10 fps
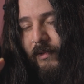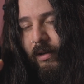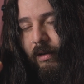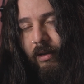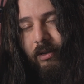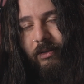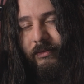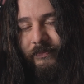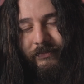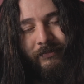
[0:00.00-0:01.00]
Oh,
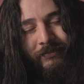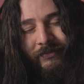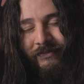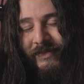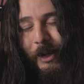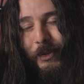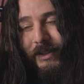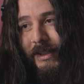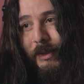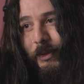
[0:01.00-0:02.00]
I'm going
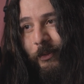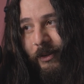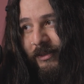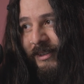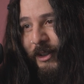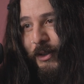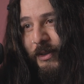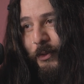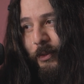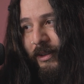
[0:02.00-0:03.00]
to say something wrong. I could
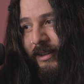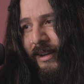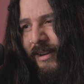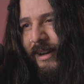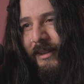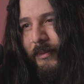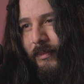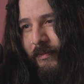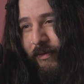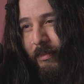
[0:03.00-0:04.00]
just Google it.
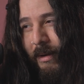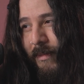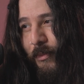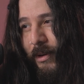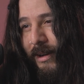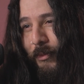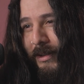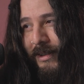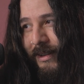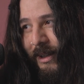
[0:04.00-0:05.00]
From my memory, I want
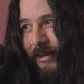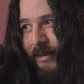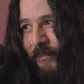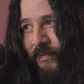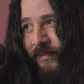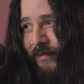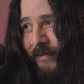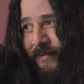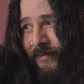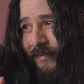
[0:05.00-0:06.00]
to say like...
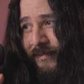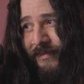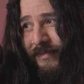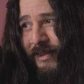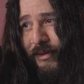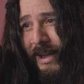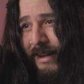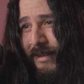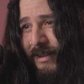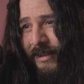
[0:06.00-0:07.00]

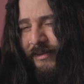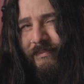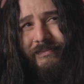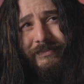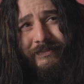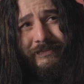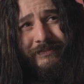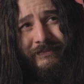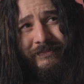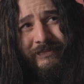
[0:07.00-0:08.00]
Afghanistan...
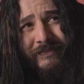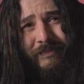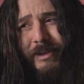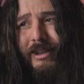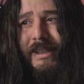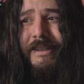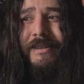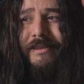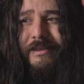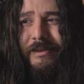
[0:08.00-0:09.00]
Middle
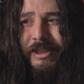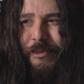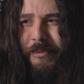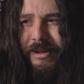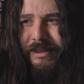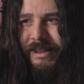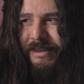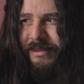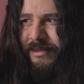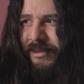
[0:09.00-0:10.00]
East, somewhere Middle
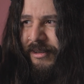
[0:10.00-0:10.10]
East,